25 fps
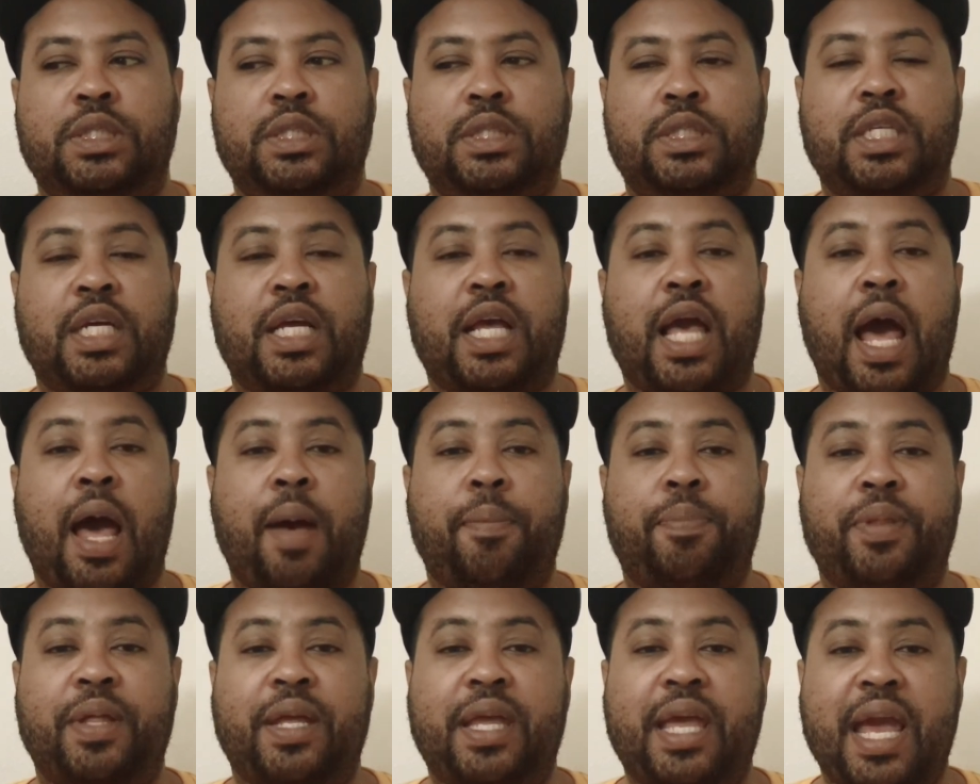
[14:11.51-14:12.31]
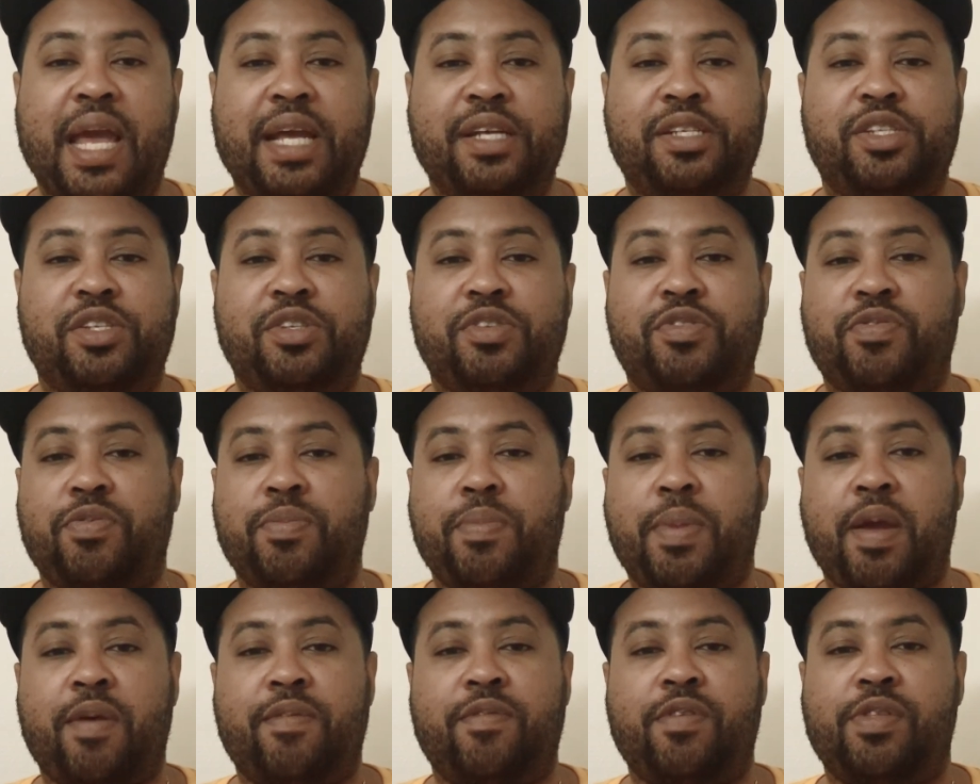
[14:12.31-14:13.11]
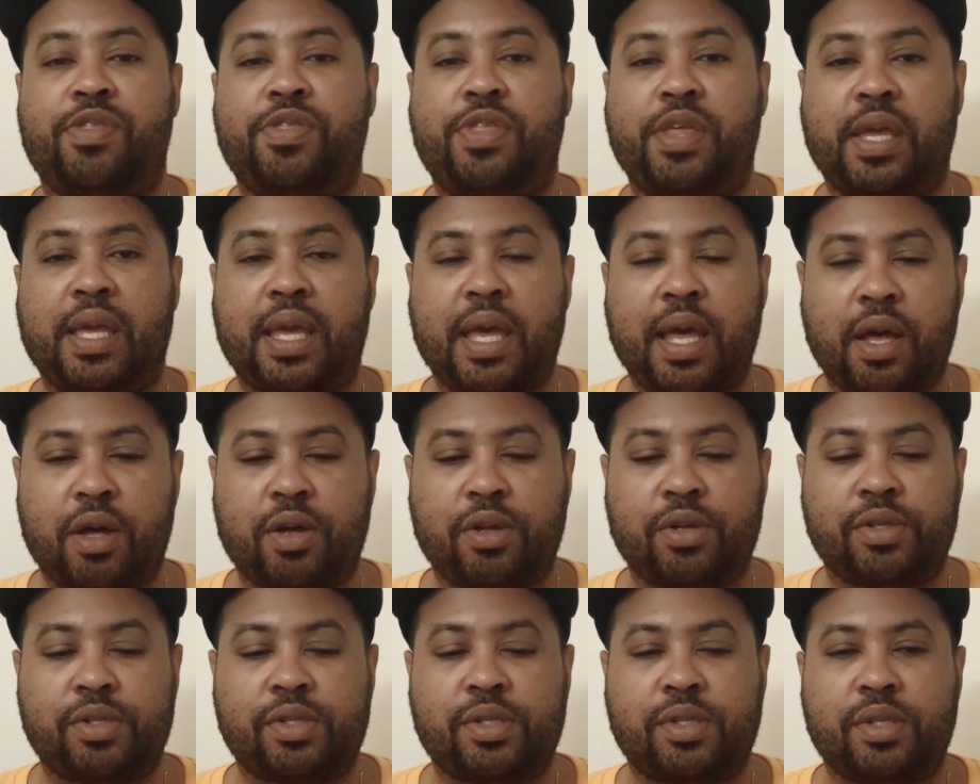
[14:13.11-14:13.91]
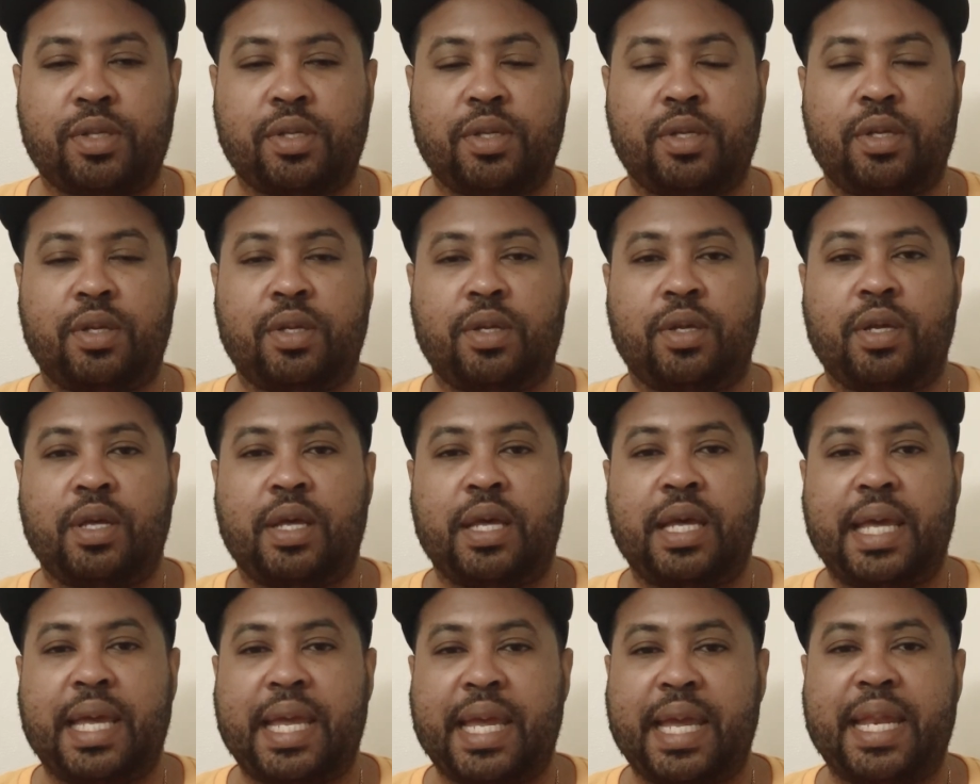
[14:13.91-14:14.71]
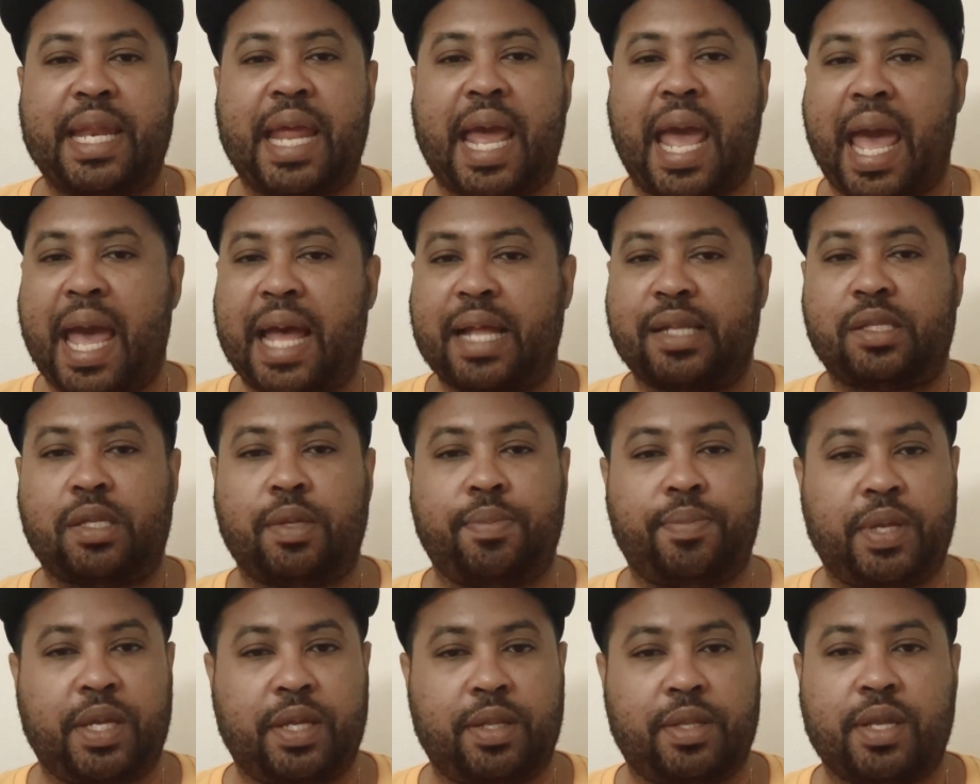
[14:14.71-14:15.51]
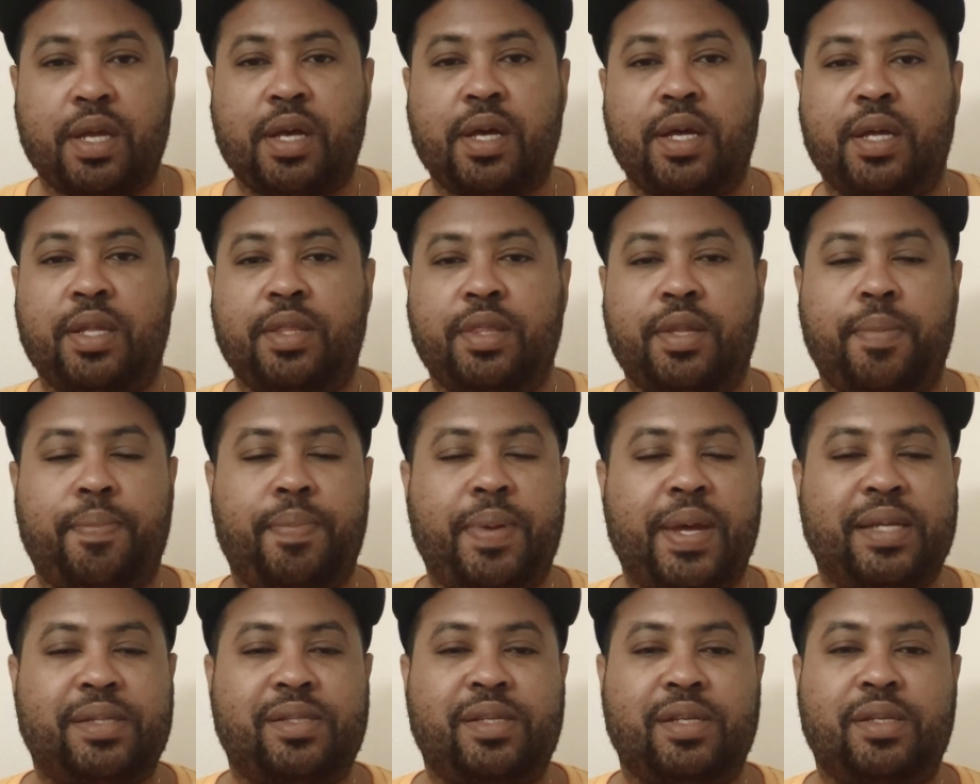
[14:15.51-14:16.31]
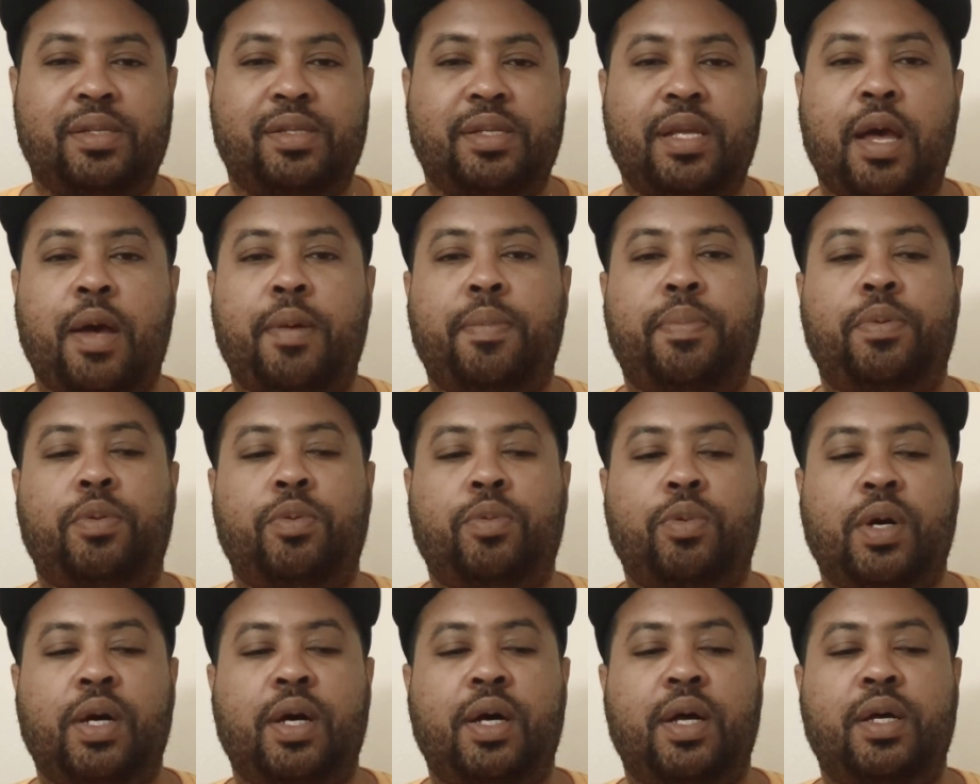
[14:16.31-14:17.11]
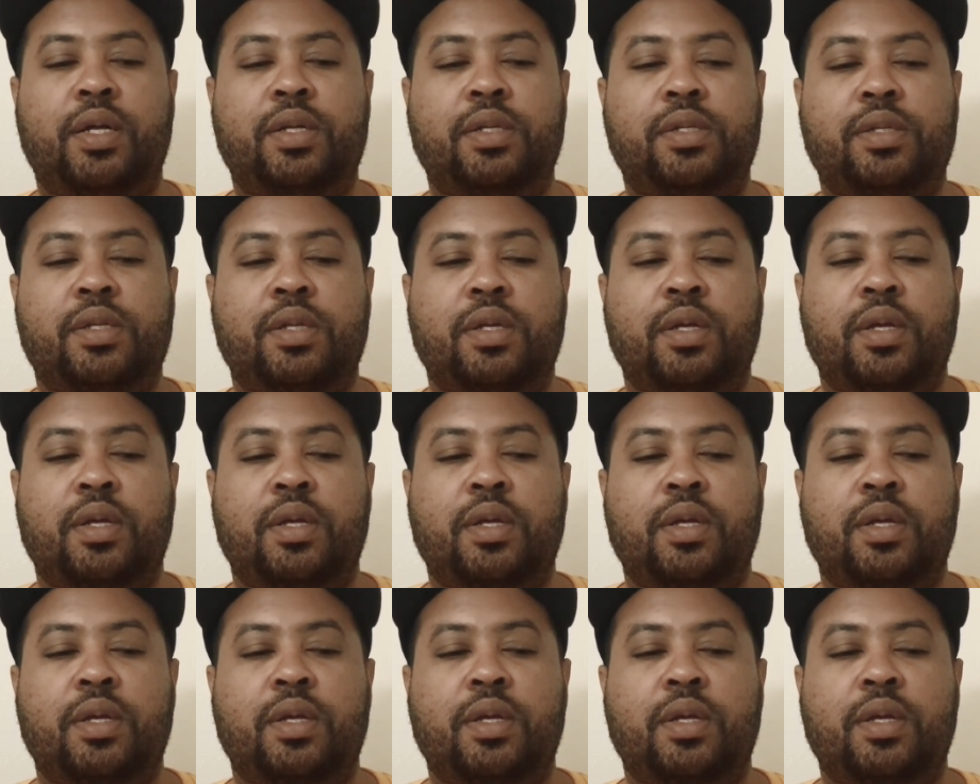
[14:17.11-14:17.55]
the complications from everything else, it had to be done. The best example was